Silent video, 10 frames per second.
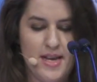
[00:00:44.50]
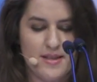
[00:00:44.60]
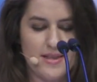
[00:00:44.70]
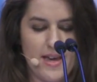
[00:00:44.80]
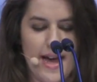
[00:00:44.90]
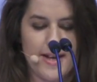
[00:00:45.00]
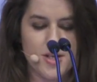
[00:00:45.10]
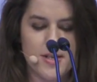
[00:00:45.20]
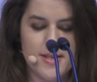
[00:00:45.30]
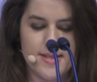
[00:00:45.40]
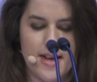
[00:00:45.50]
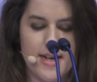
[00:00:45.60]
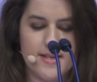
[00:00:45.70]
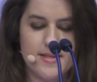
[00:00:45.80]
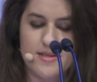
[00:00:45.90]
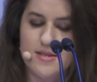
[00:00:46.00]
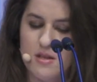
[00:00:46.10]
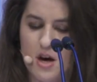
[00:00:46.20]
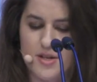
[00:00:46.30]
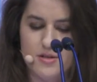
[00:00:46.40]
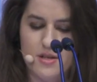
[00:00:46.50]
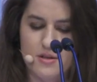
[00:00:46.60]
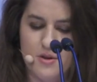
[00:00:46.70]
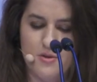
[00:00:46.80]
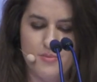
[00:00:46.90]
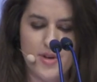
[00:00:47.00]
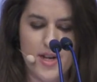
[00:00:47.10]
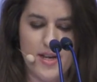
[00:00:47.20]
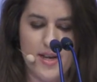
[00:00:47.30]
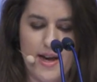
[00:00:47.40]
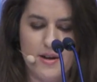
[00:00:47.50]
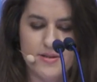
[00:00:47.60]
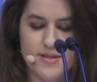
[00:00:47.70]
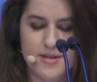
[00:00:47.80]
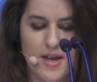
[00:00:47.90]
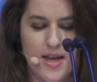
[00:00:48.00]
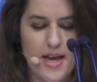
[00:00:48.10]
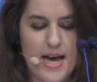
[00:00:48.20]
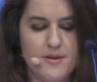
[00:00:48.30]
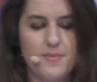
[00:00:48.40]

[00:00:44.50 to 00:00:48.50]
that they actually decided to slaughter the local breeding cows and